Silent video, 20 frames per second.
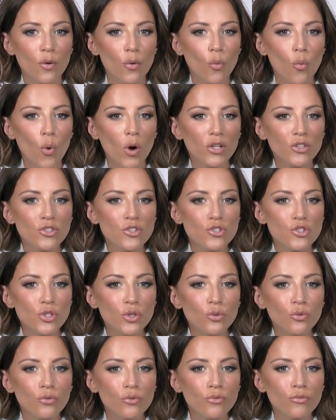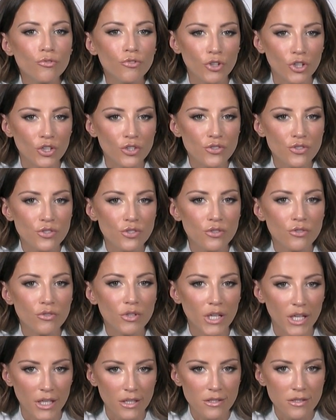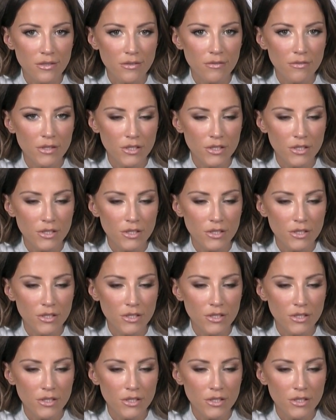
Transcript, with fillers: Once June 1st hit,